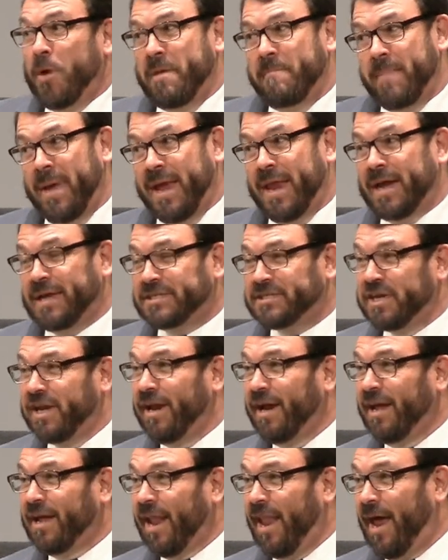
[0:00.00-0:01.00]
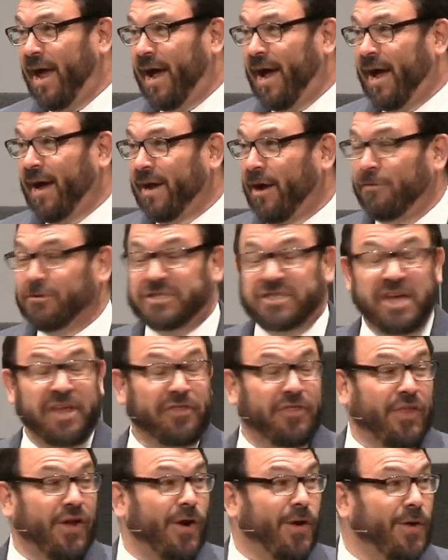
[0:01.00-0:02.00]
we meet at 10 o'clock or
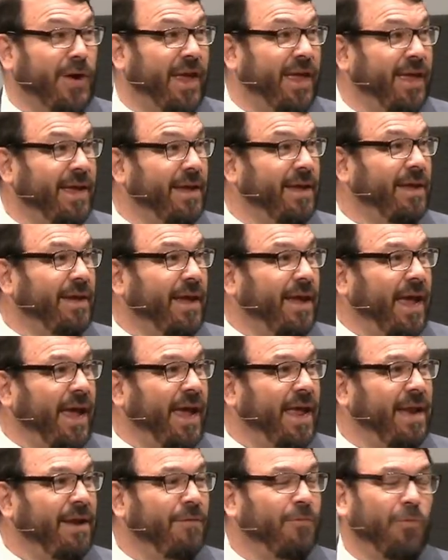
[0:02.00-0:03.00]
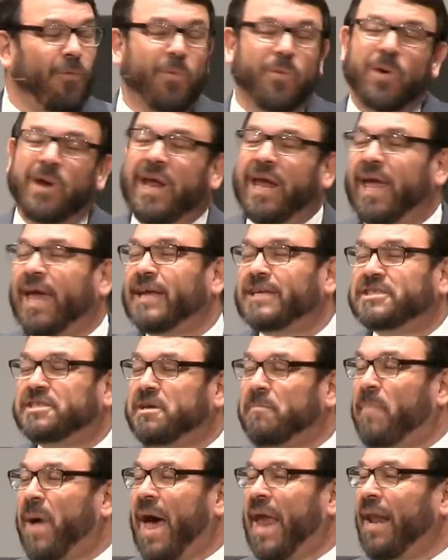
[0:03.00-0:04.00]
10:30, and when it
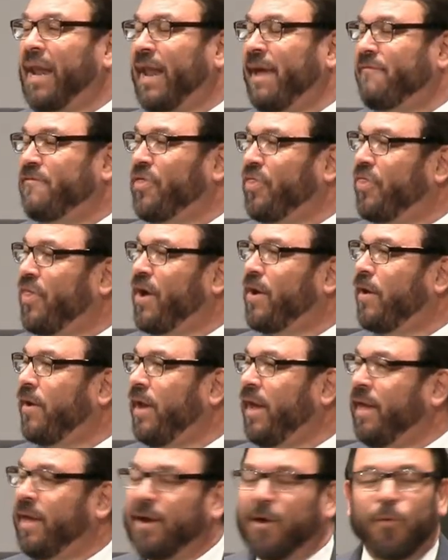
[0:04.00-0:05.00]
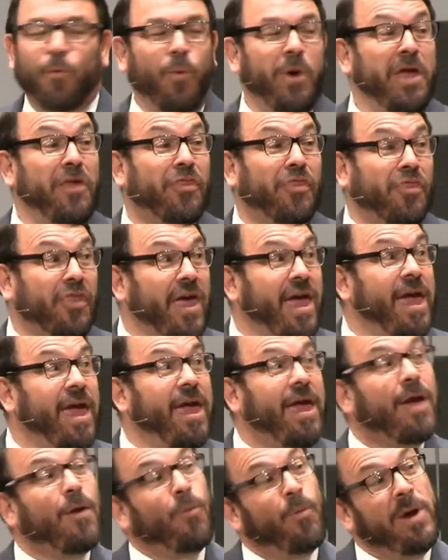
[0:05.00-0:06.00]
gets to about 11:30, we
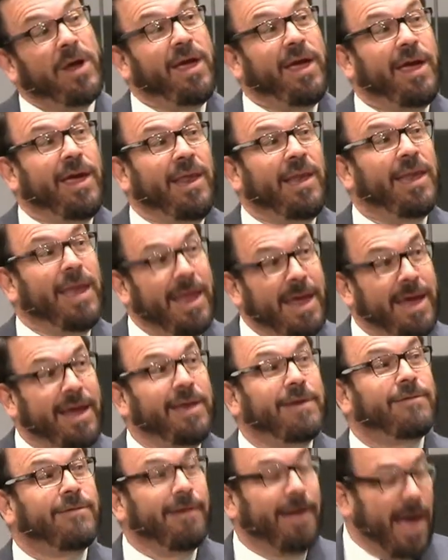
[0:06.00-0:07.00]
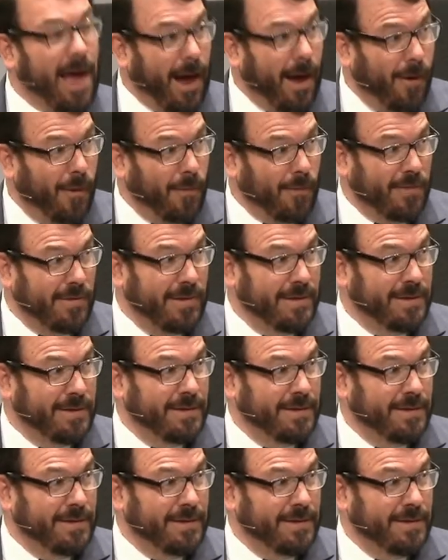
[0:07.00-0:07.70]
think we need to go.